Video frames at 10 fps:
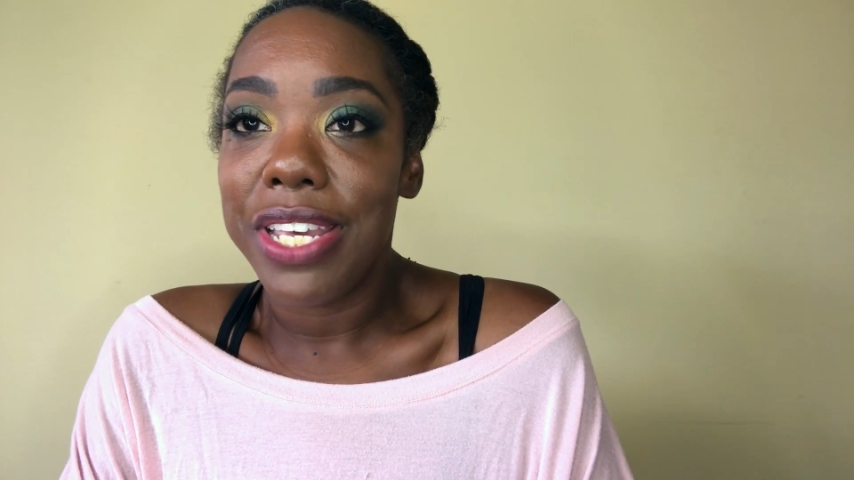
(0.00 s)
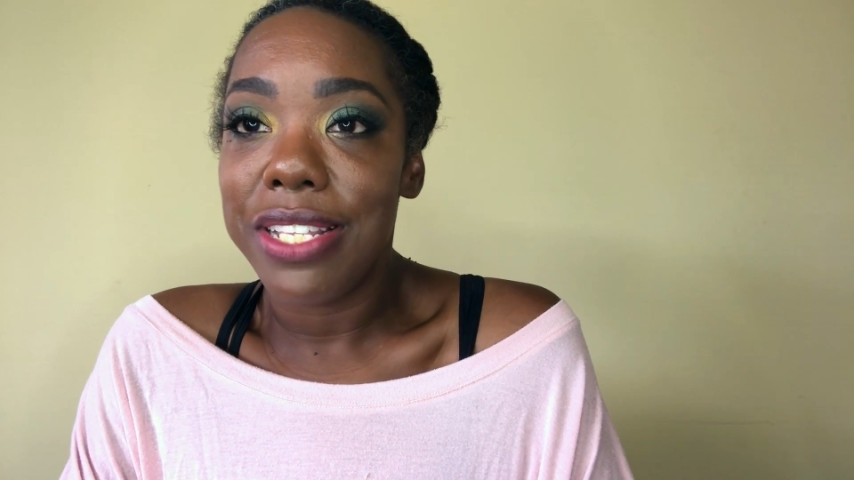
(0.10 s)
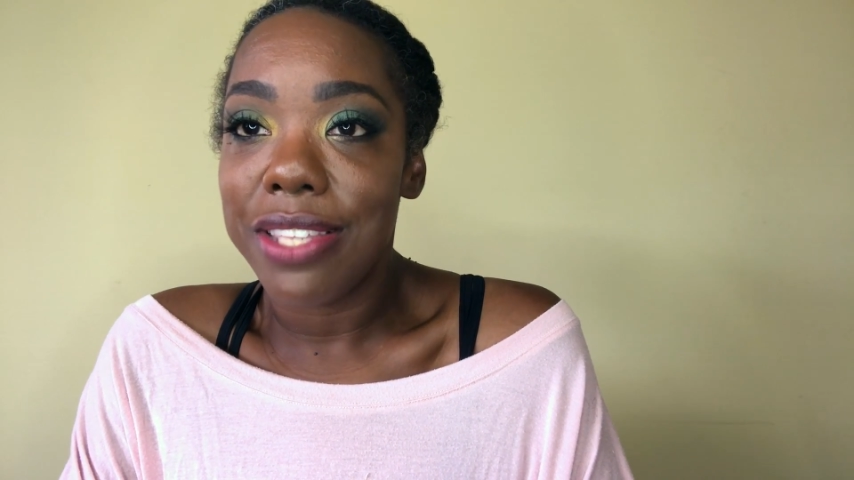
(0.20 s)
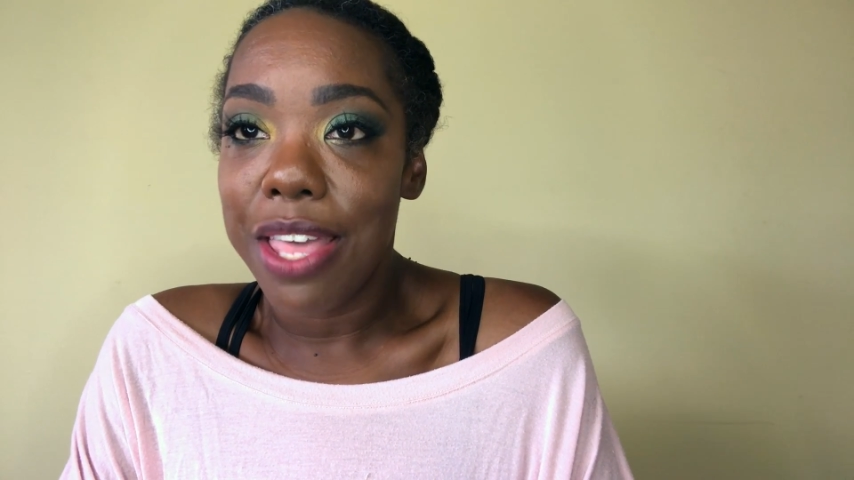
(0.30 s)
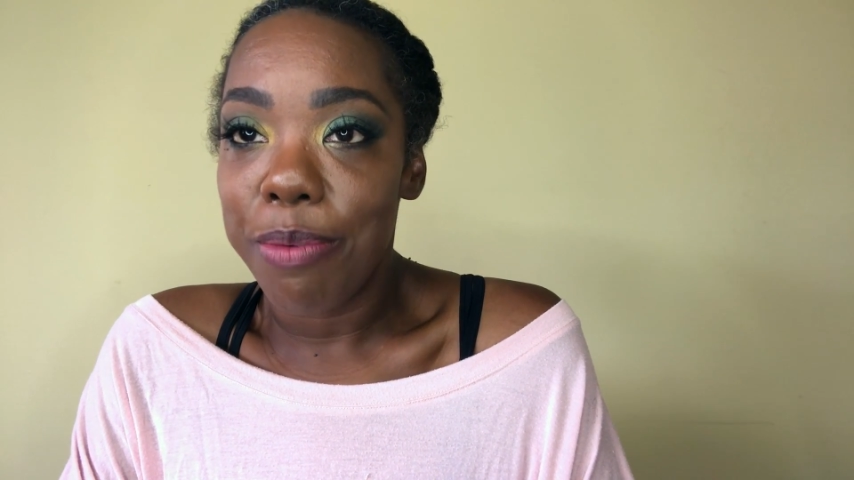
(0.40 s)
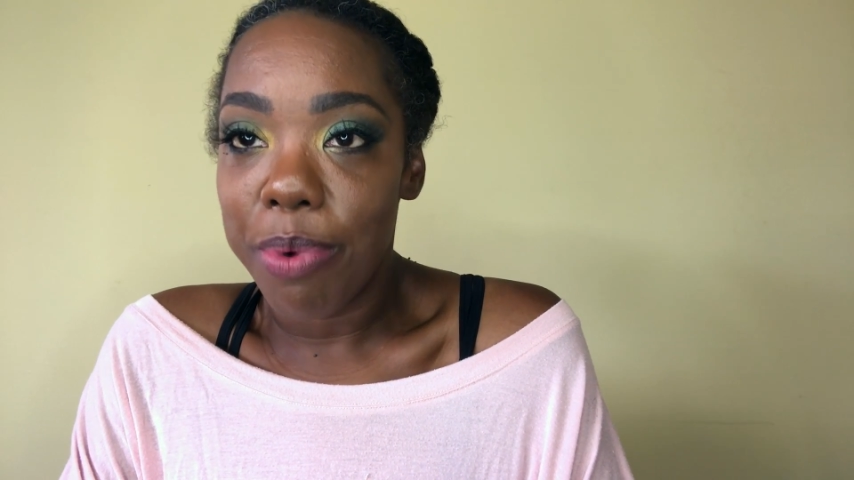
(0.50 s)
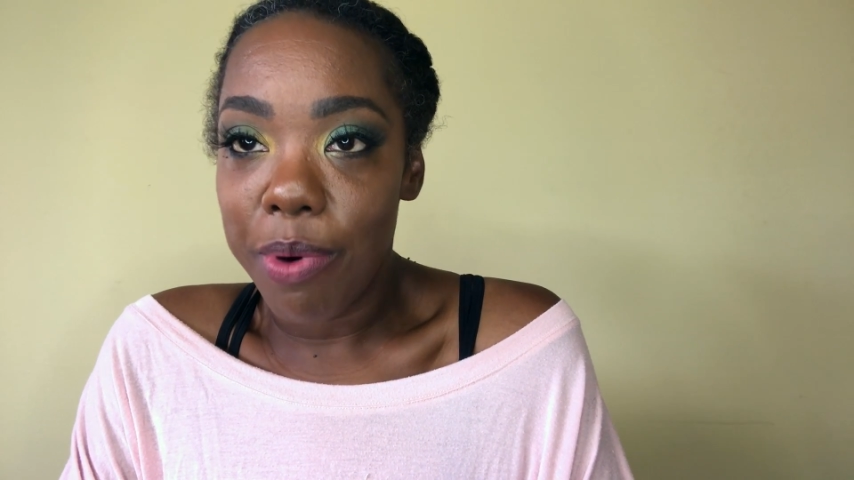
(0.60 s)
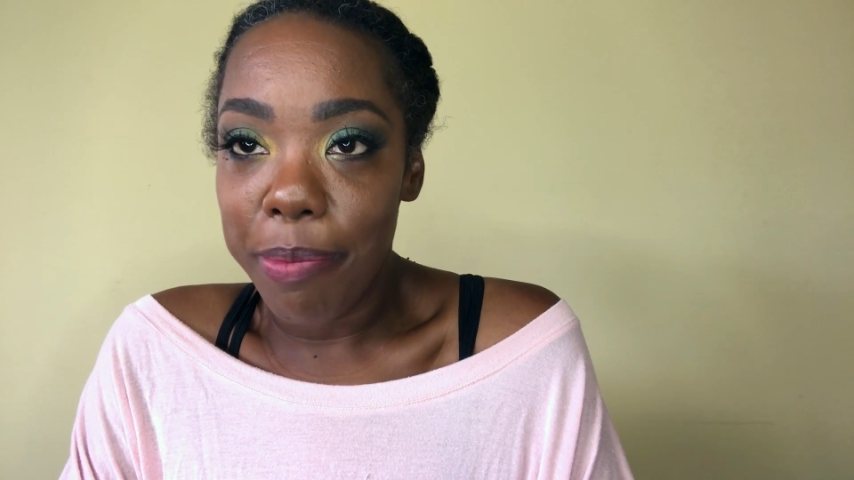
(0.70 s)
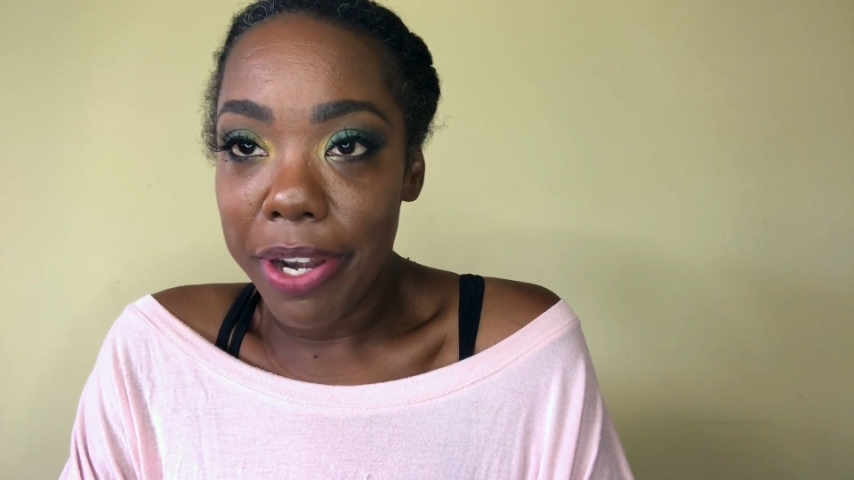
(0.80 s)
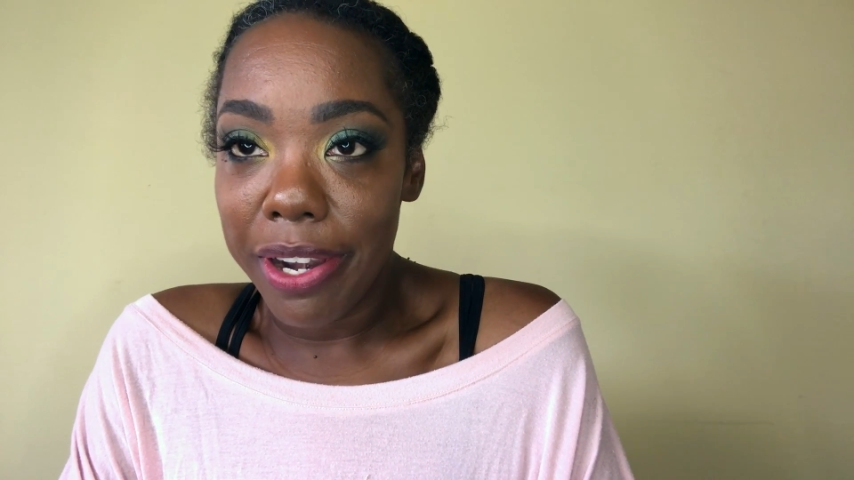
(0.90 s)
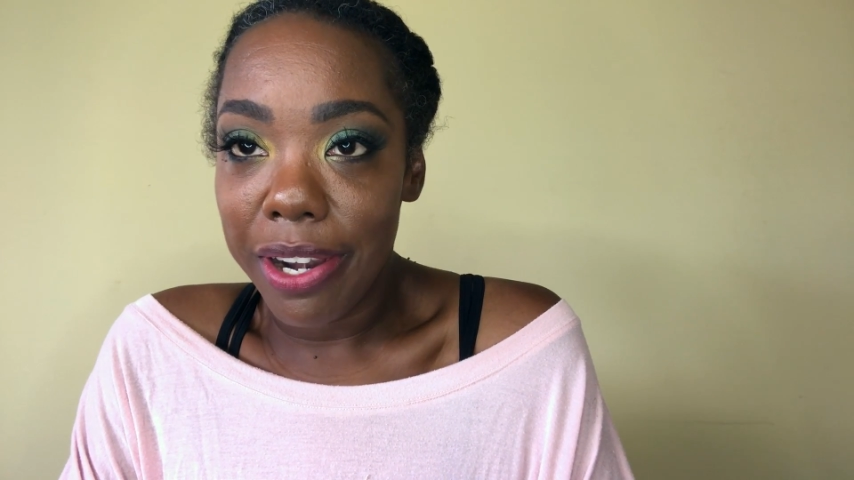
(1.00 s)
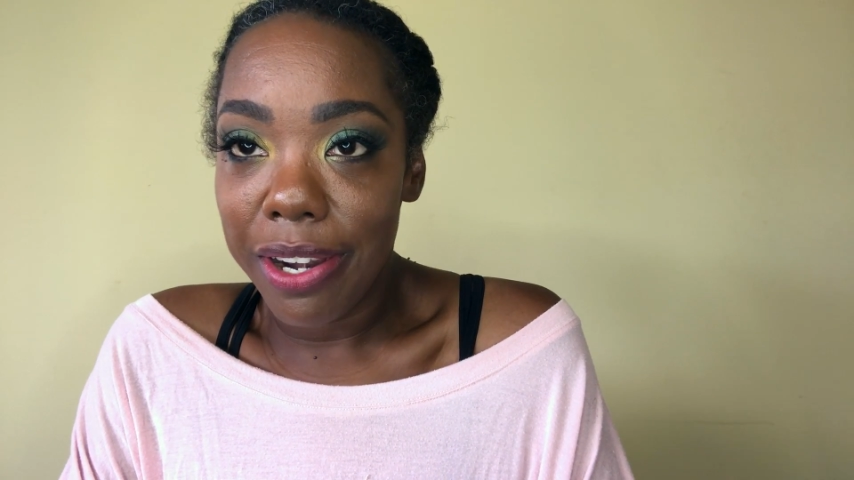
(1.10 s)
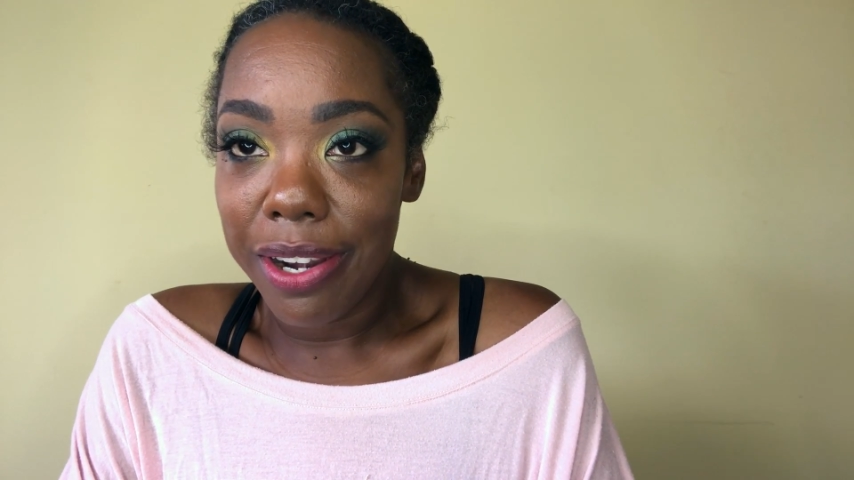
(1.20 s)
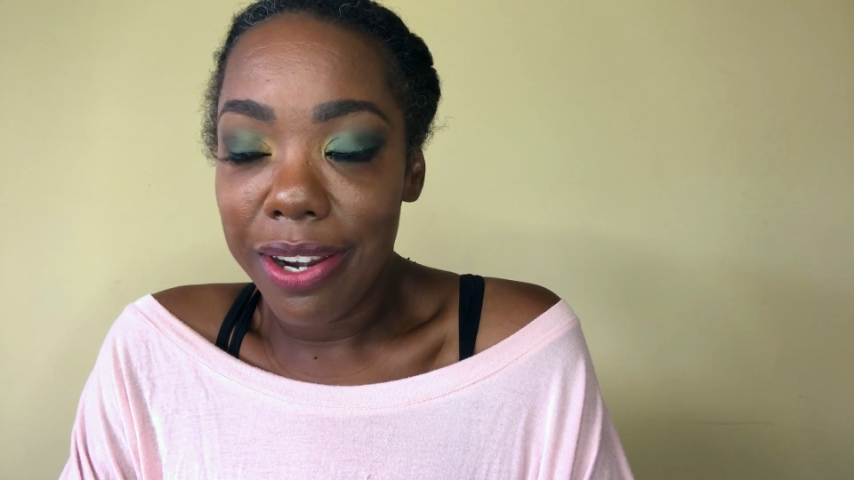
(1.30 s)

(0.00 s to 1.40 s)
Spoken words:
inside the perimeter?